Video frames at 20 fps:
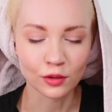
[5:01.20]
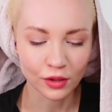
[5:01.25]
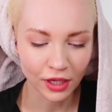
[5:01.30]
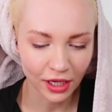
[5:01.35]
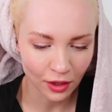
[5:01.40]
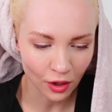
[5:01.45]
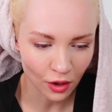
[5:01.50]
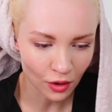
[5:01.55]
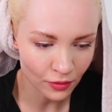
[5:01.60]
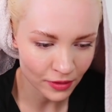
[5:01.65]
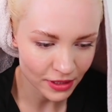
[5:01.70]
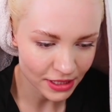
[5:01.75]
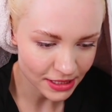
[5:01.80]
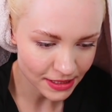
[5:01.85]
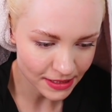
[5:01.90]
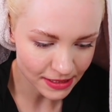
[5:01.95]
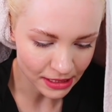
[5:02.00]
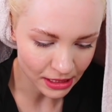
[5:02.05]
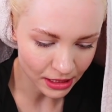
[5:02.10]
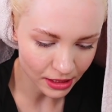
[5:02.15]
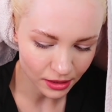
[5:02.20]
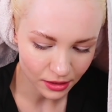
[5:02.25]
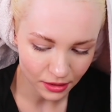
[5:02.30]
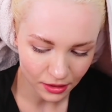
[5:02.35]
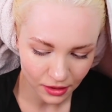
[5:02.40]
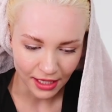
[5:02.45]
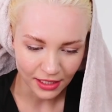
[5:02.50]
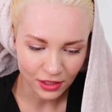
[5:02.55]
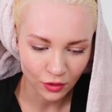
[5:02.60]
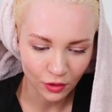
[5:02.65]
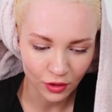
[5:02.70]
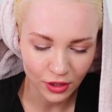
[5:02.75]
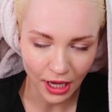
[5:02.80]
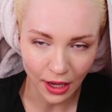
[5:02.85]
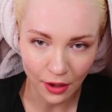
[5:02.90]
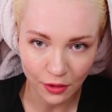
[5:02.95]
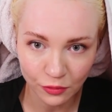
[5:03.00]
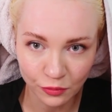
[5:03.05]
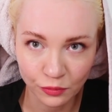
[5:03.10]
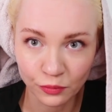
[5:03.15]
You can already see it turned
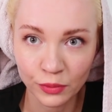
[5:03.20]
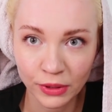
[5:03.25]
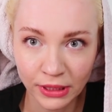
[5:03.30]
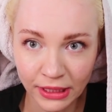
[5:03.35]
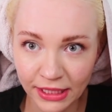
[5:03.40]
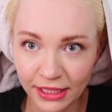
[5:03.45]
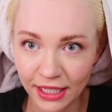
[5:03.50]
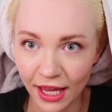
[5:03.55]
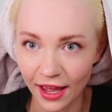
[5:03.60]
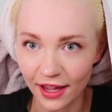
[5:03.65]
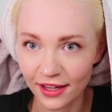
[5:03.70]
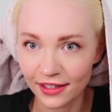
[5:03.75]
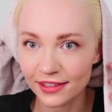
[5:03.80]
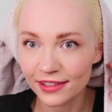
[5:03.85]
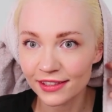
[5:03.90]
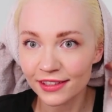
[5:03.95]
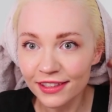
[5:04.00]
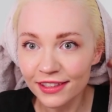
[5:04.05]
out really nice.